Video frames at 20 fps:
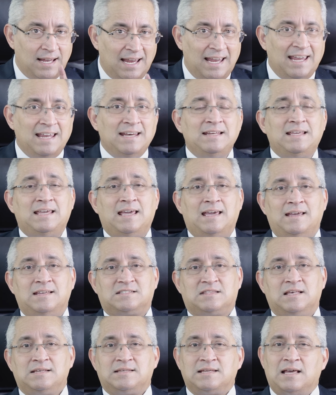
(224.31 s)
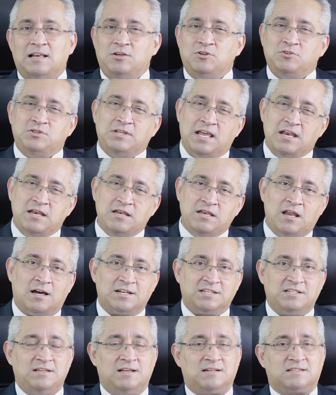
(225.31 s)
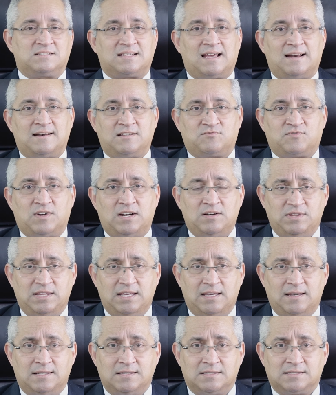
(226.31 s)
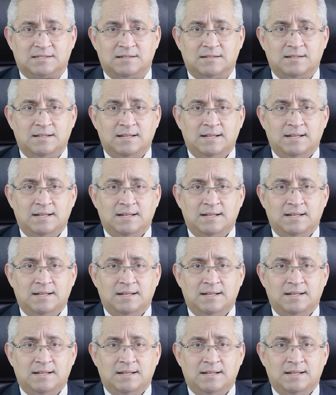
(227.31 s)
in case they tell you they're not yet satisfied with the answer.